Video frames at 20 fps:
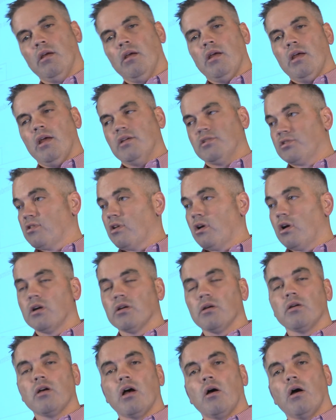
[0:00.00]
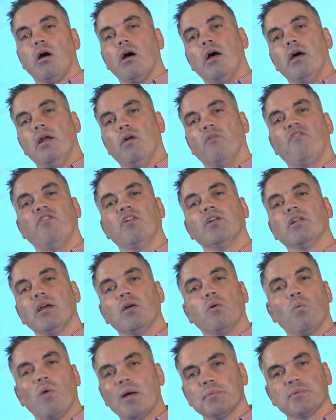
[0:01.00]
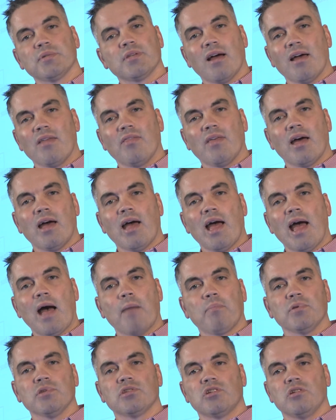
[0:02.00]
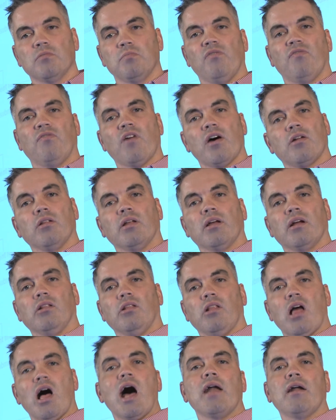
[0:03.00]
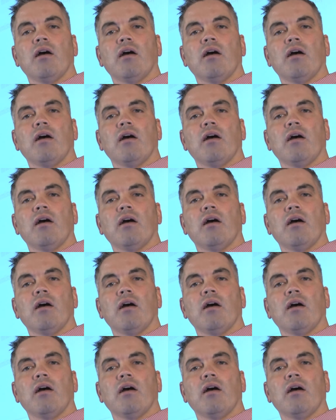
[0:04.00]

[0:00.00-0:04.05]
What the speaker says: Is there an affiliate website that happens to be funneling a lot